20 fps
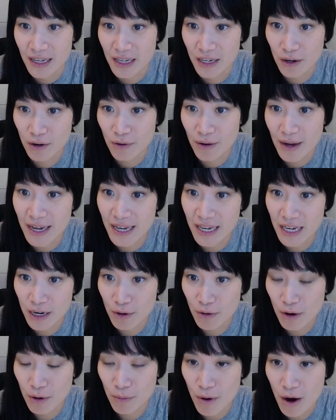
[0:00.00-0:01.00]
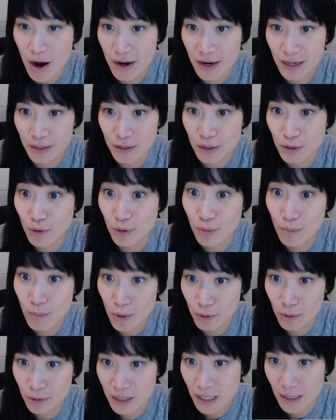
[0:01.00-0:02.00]
a hero product to a
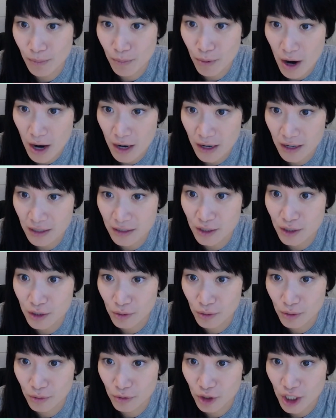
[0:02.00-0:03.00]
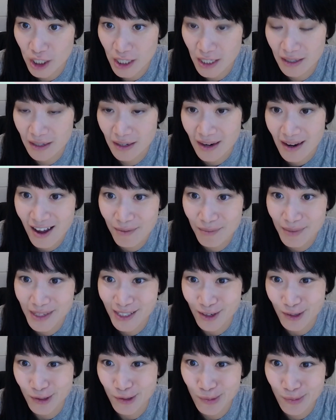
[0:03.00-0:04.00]
multi-product solution is
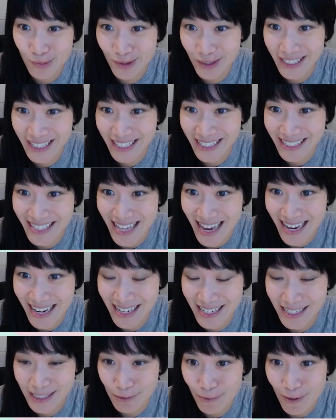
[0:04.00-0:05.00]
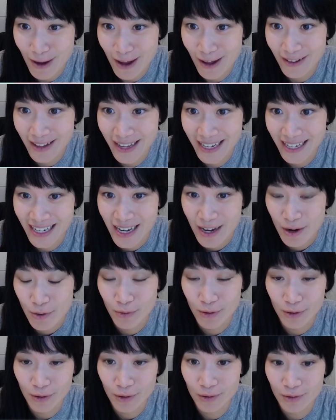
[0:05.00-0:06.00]
also really exciting as well. And
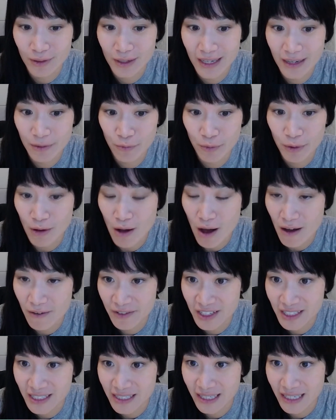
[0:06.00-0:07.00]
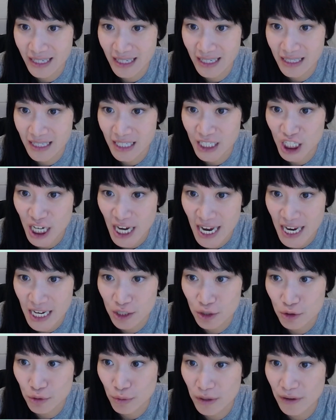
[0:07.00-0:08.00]
it will obviously need to
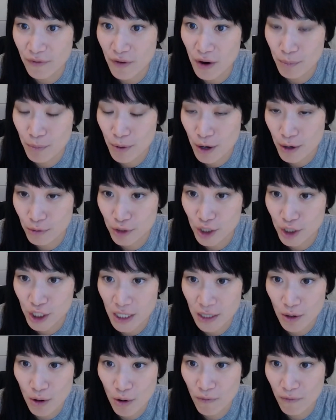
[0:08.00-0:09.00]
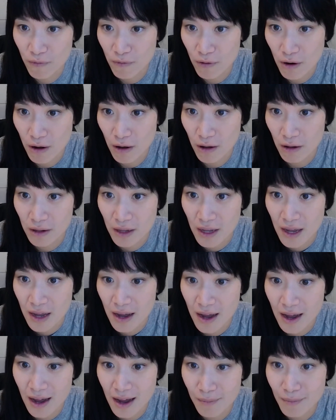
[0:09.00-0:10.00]
change sort of our approach and overall
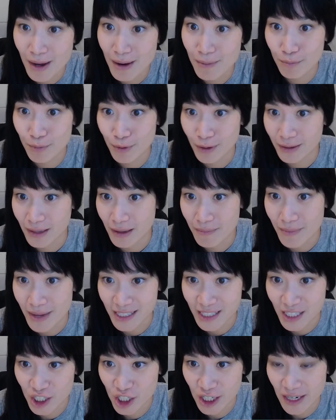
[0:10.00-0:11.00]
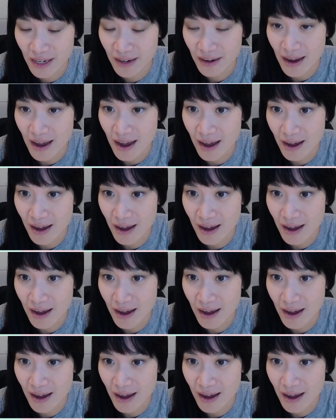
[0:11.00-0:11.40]
umbrella messaging